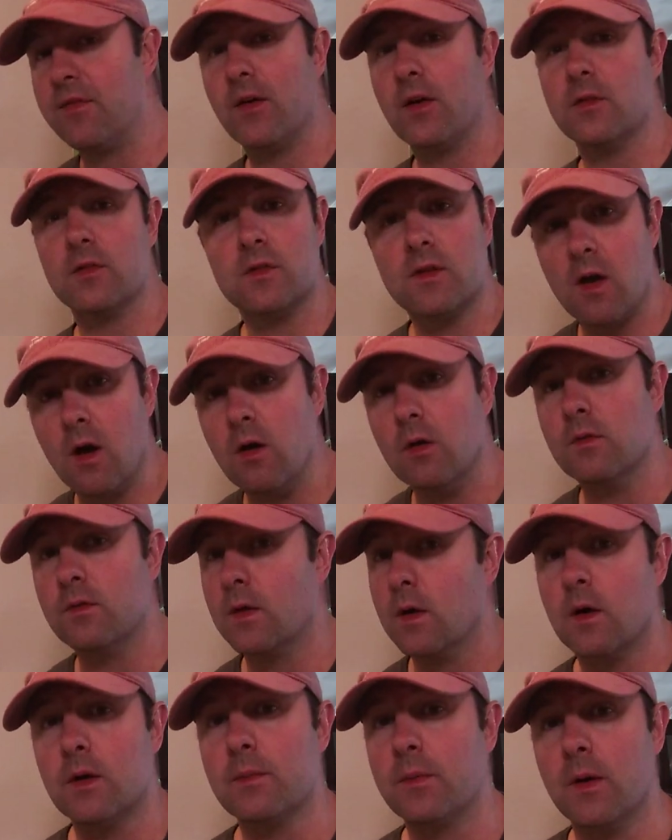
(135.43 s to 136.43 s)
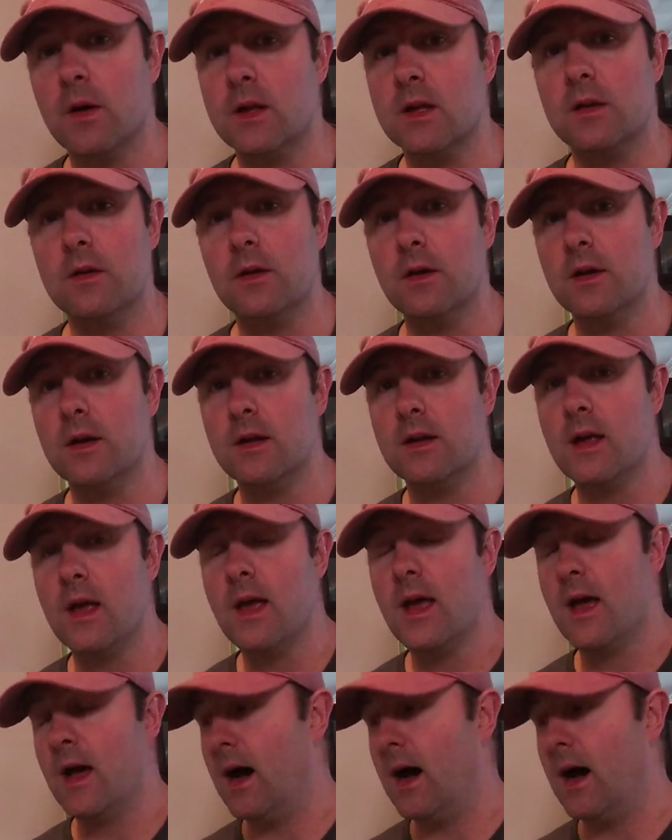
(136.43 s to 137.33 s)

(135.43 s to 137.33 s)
first coat took pretty good.